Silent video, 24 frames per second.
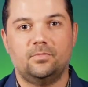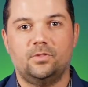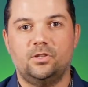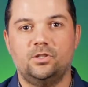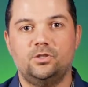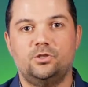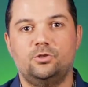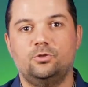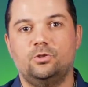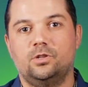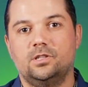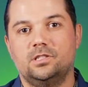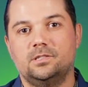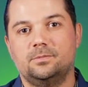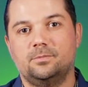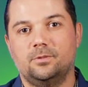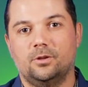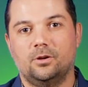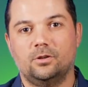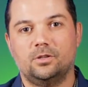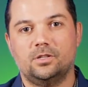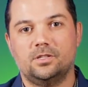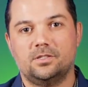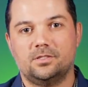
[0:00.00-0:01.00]
this should
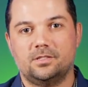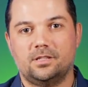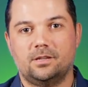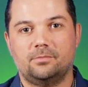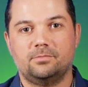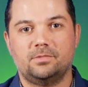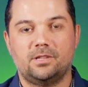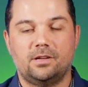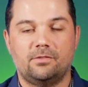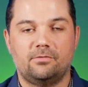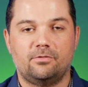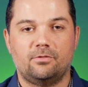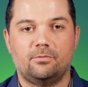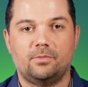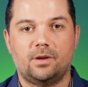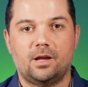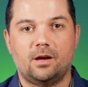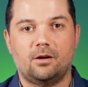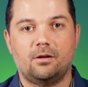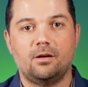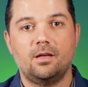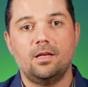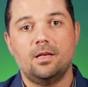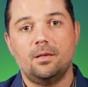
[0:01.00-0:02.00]
explode in some time from
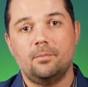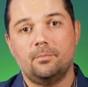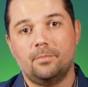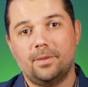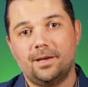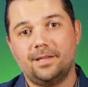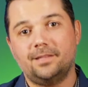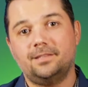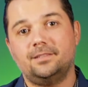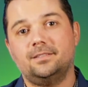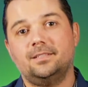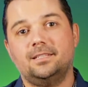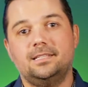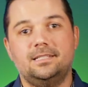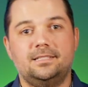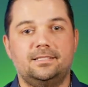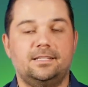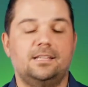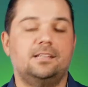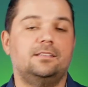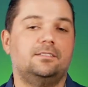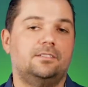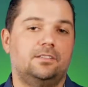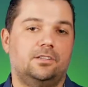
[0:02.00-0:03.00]
now. But it
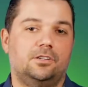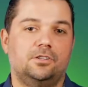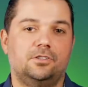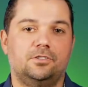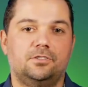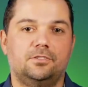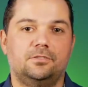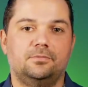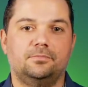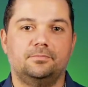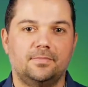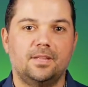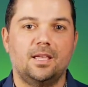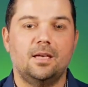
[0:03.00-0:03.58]
takes years.